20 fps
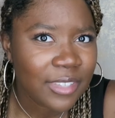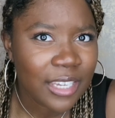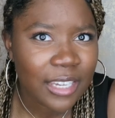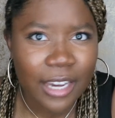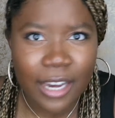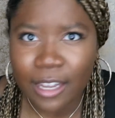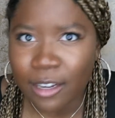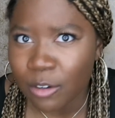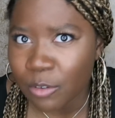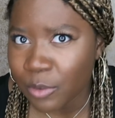
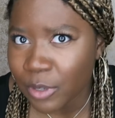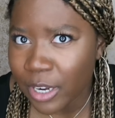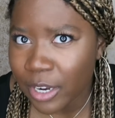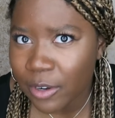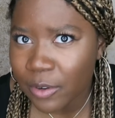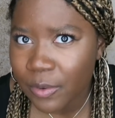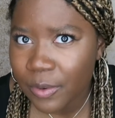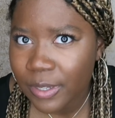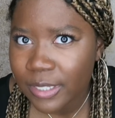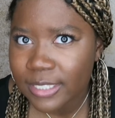I don't
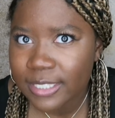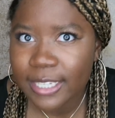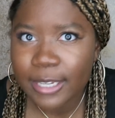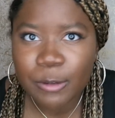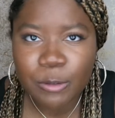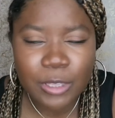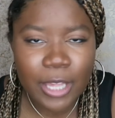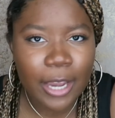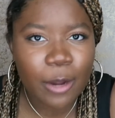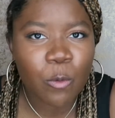know. See,
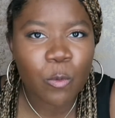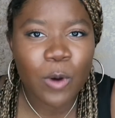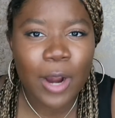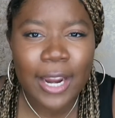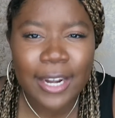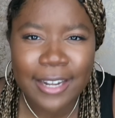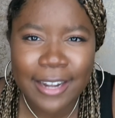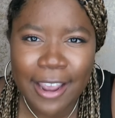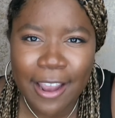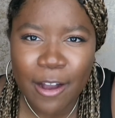like
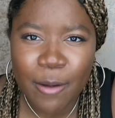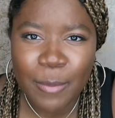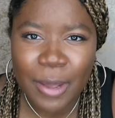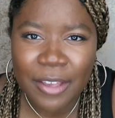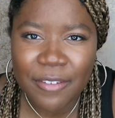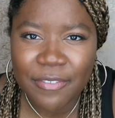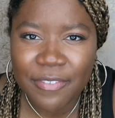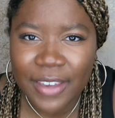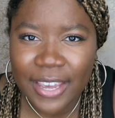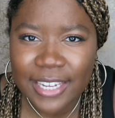right now
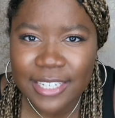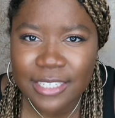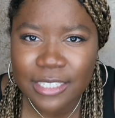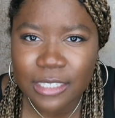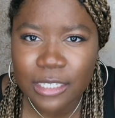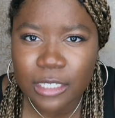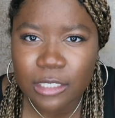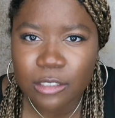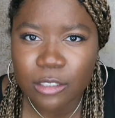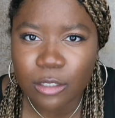my face
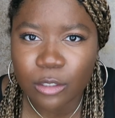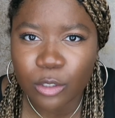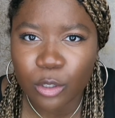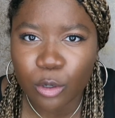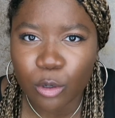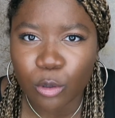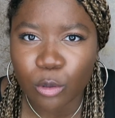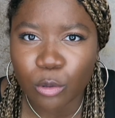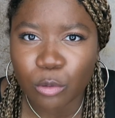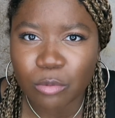looks a
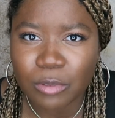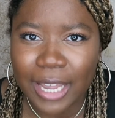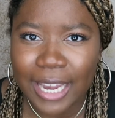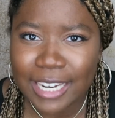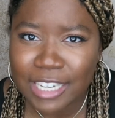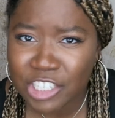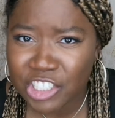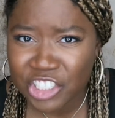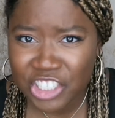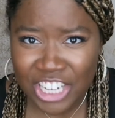little
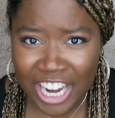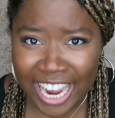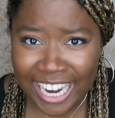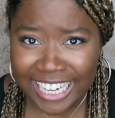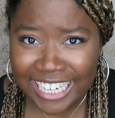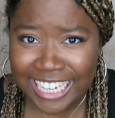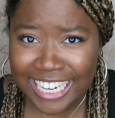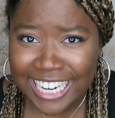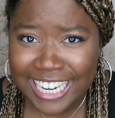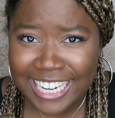like
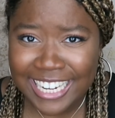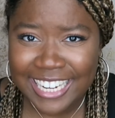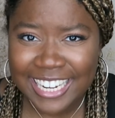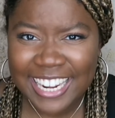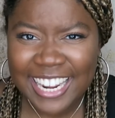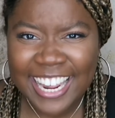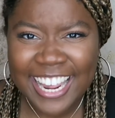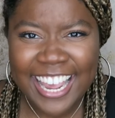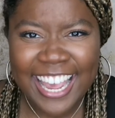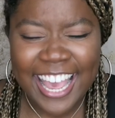
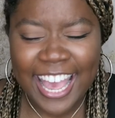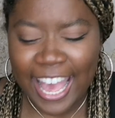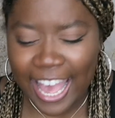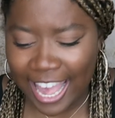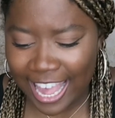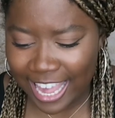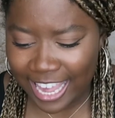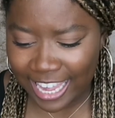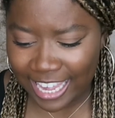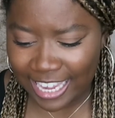shiny,
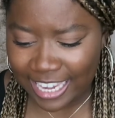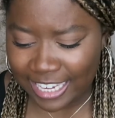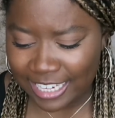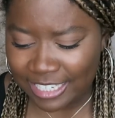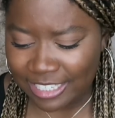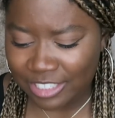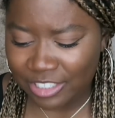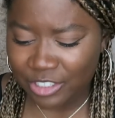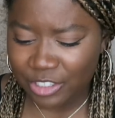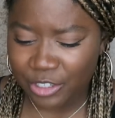
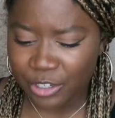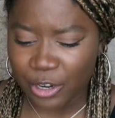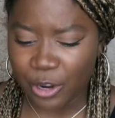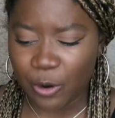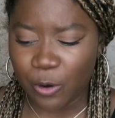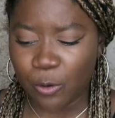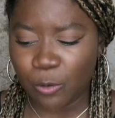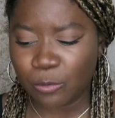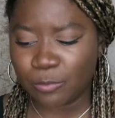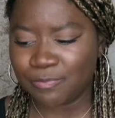and you
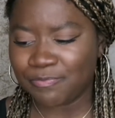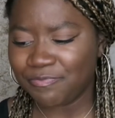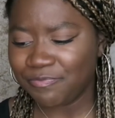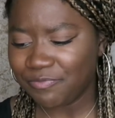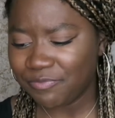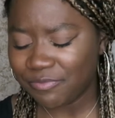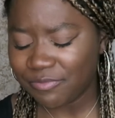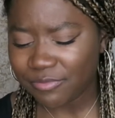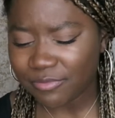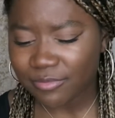know,
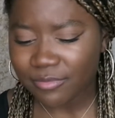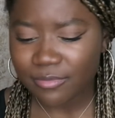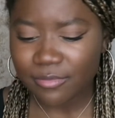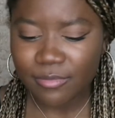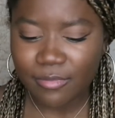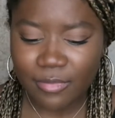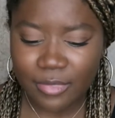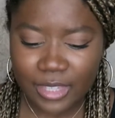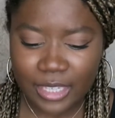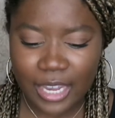
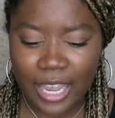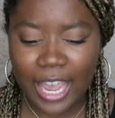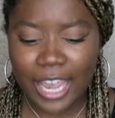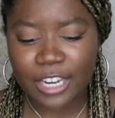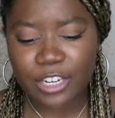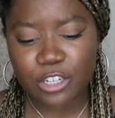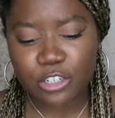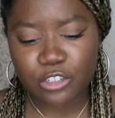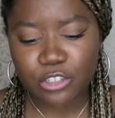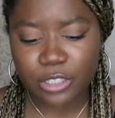I
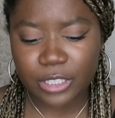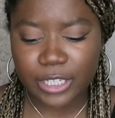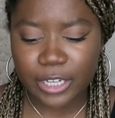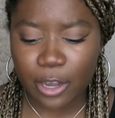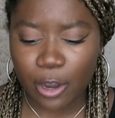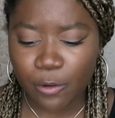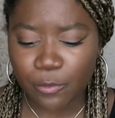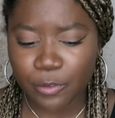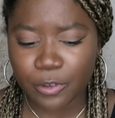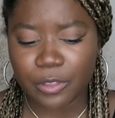usually
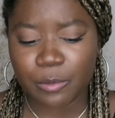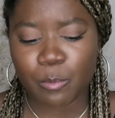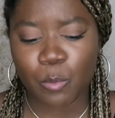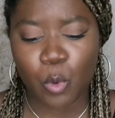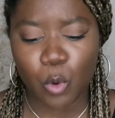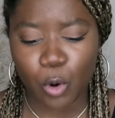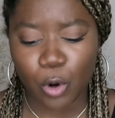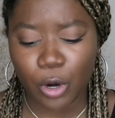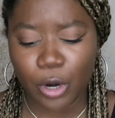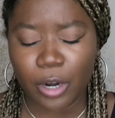go for the
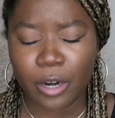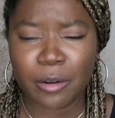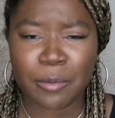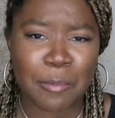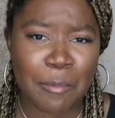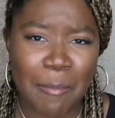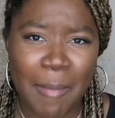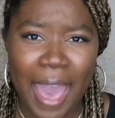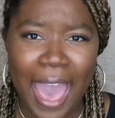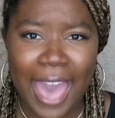more
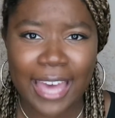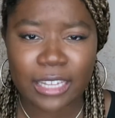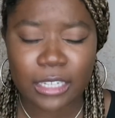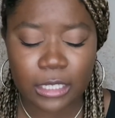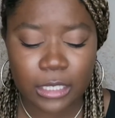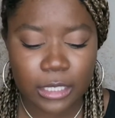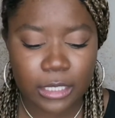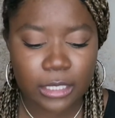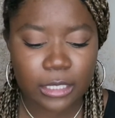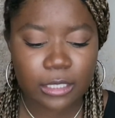matte
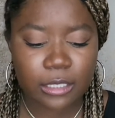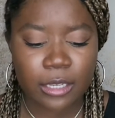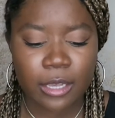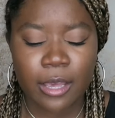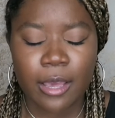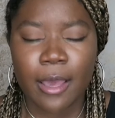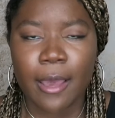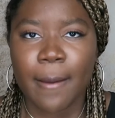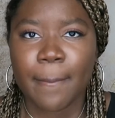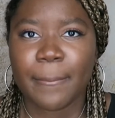look,
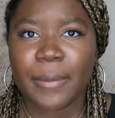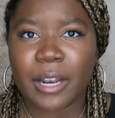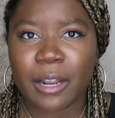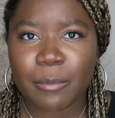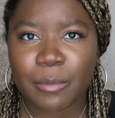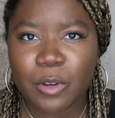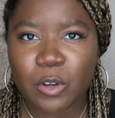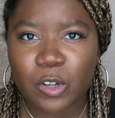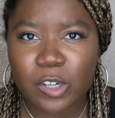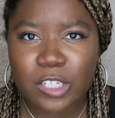but
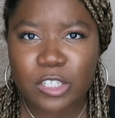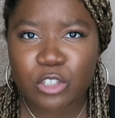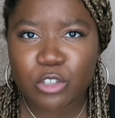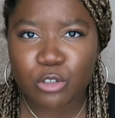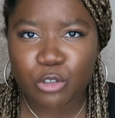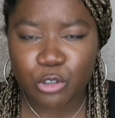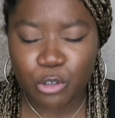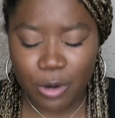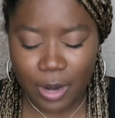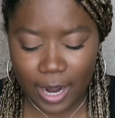I'm going to
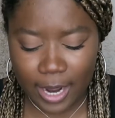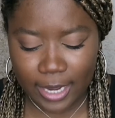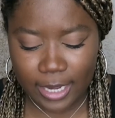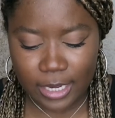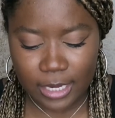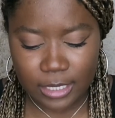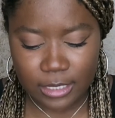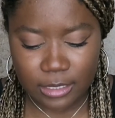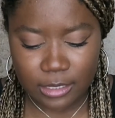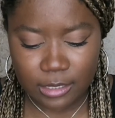try
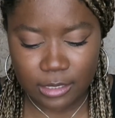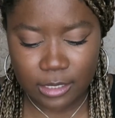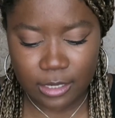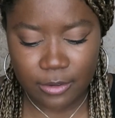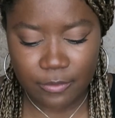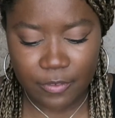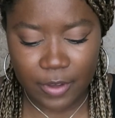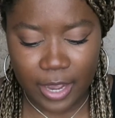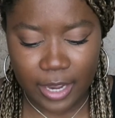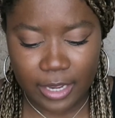and see
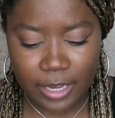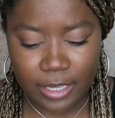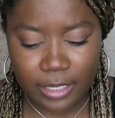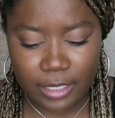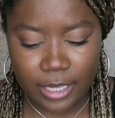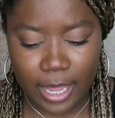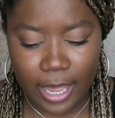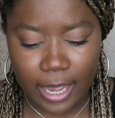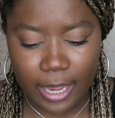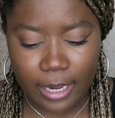if I
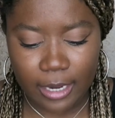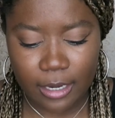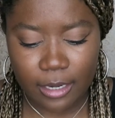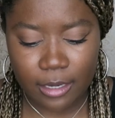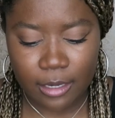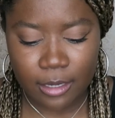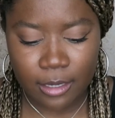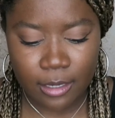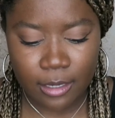can like